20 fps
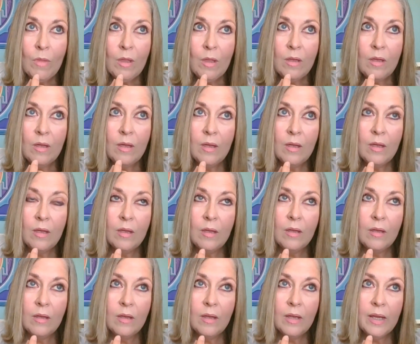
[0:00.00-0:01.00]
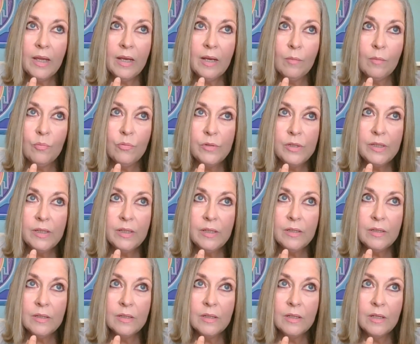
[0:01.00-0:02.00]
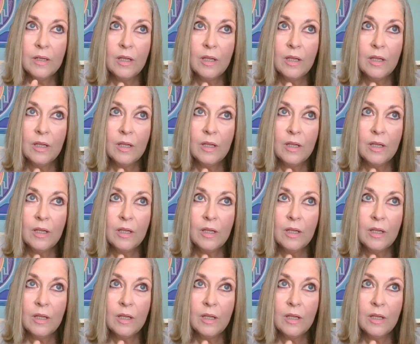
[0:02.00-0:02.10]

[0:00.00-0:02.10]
how can I put it,